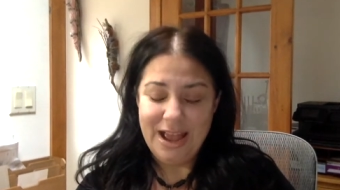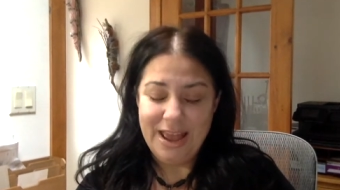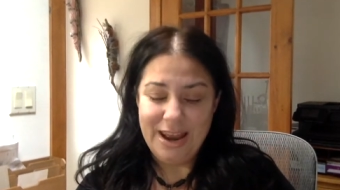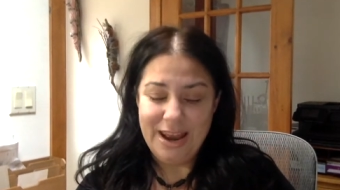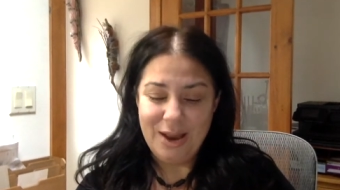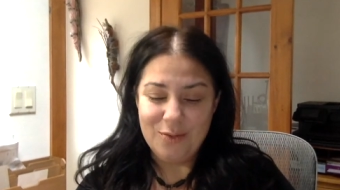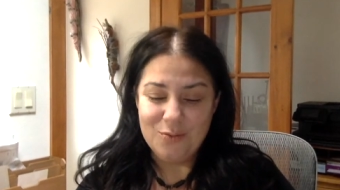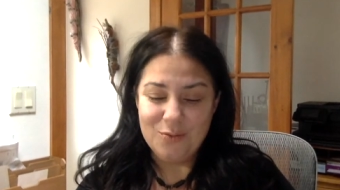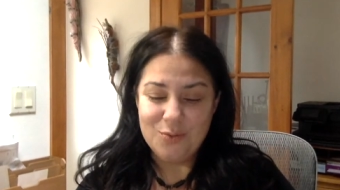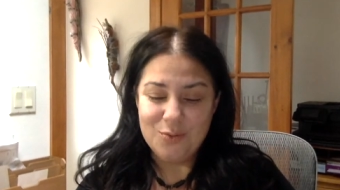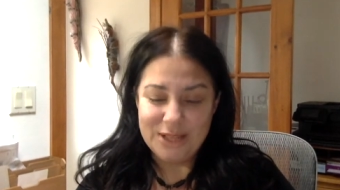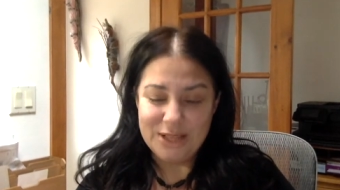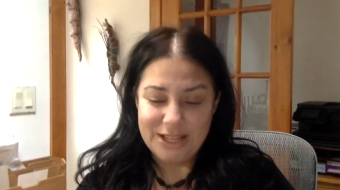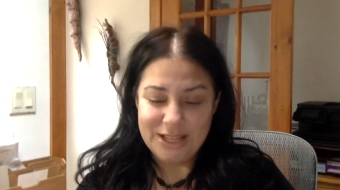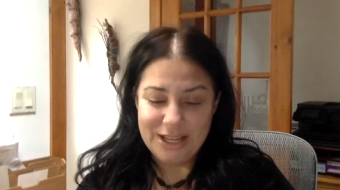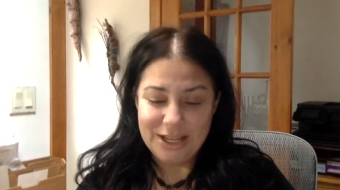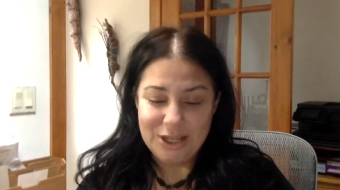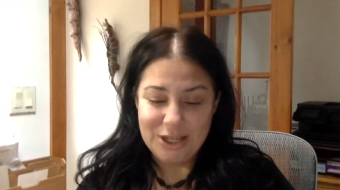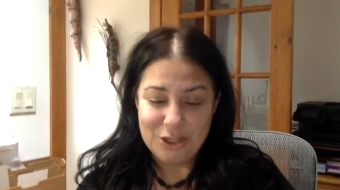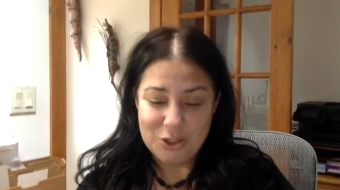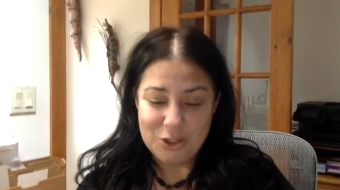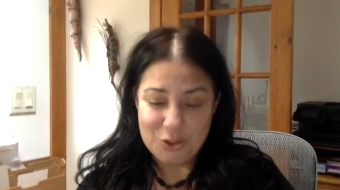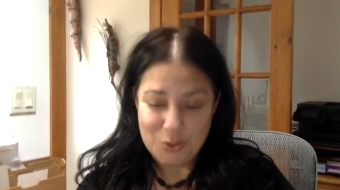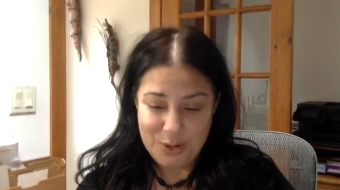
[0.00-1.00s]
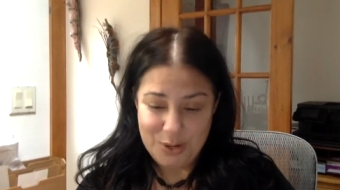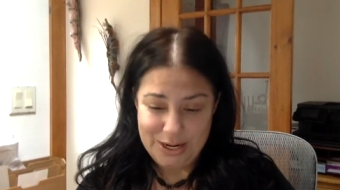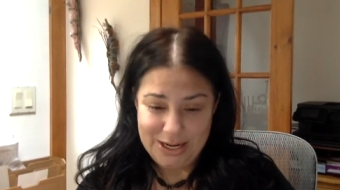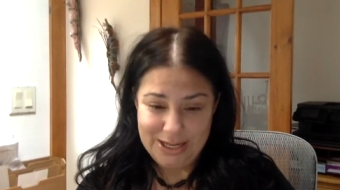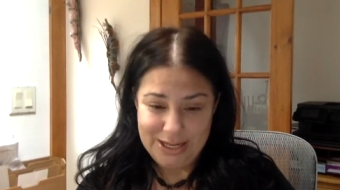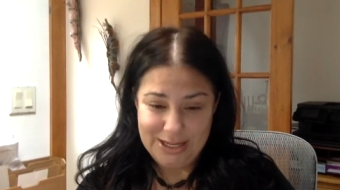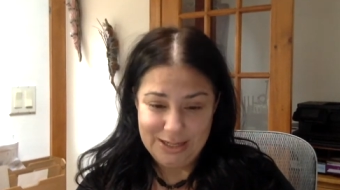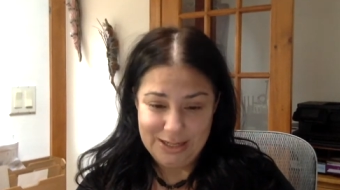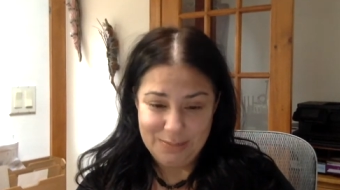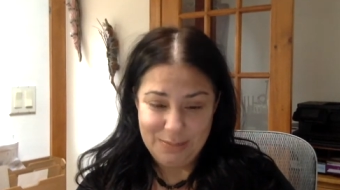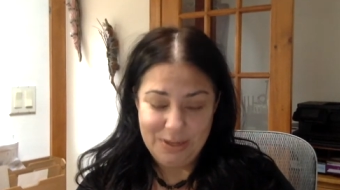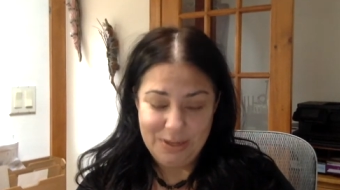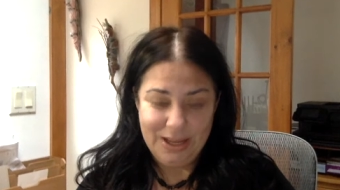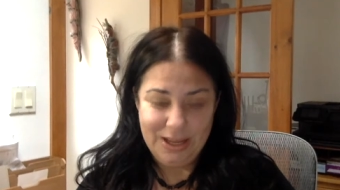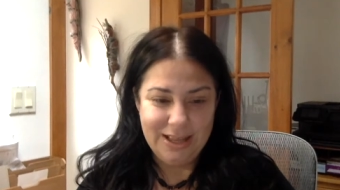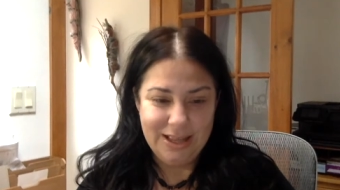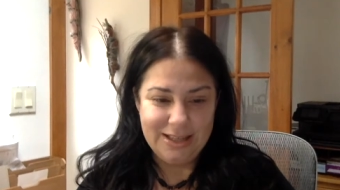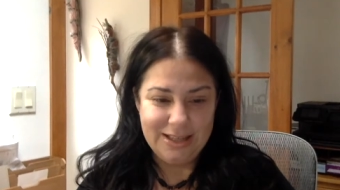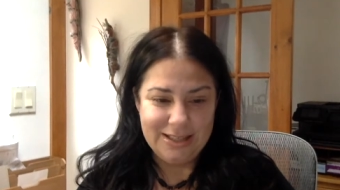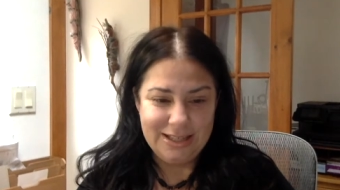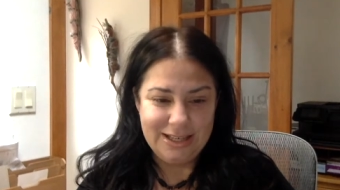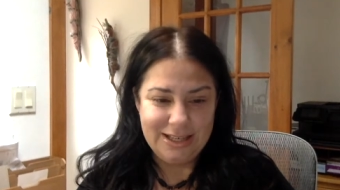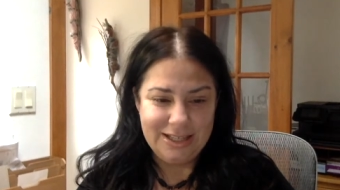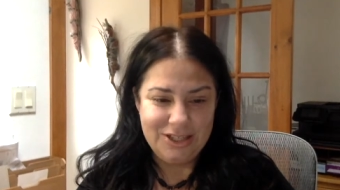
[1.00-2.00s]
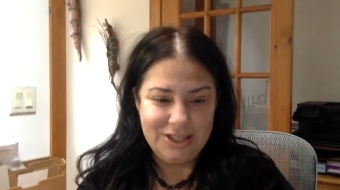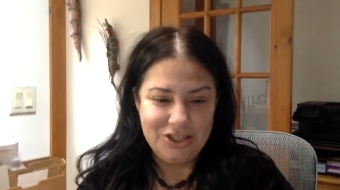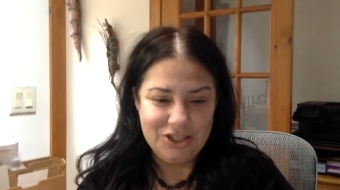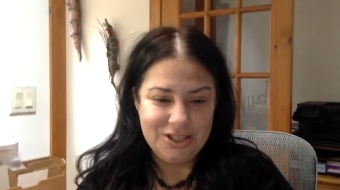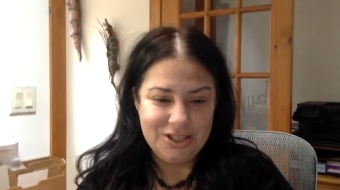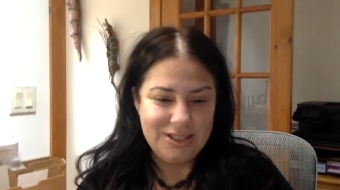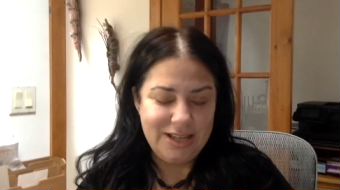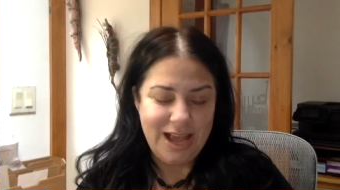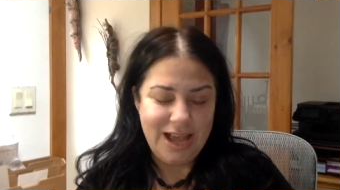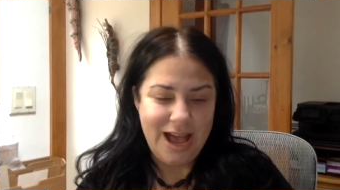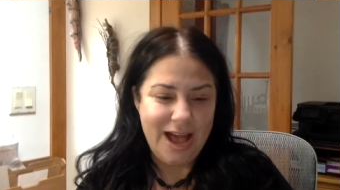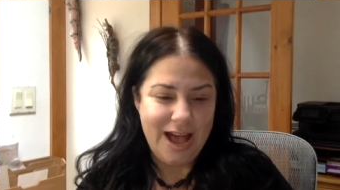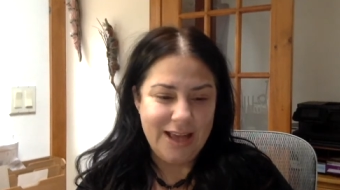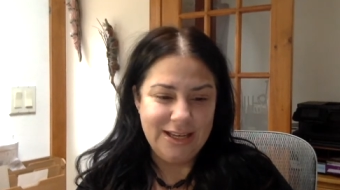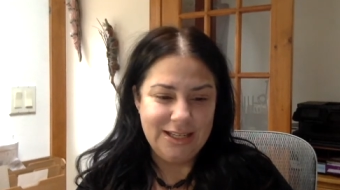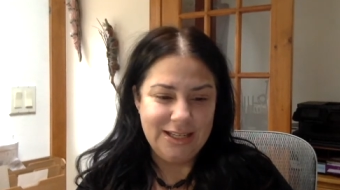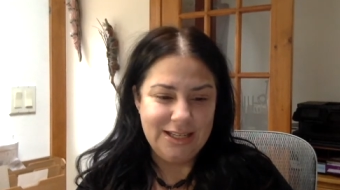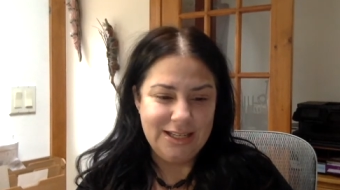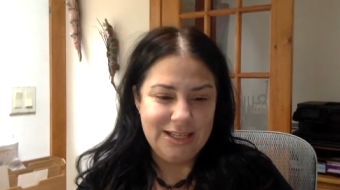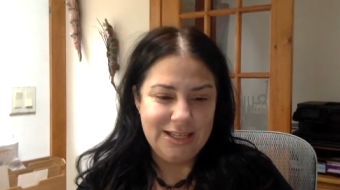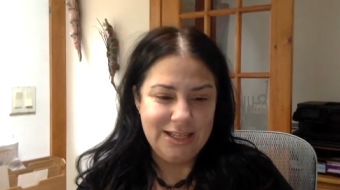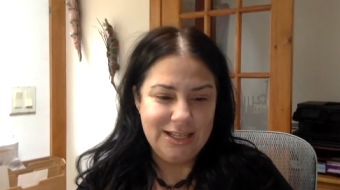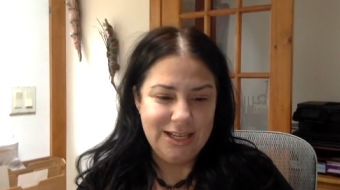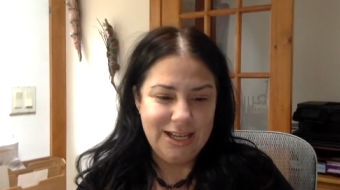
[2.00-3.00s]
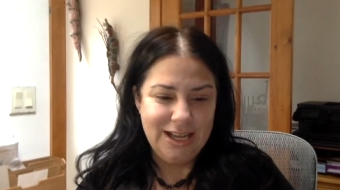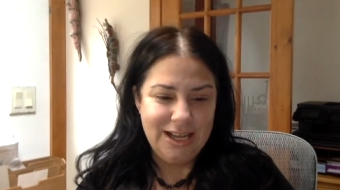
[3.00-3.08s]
and I really enjoyed it because it just added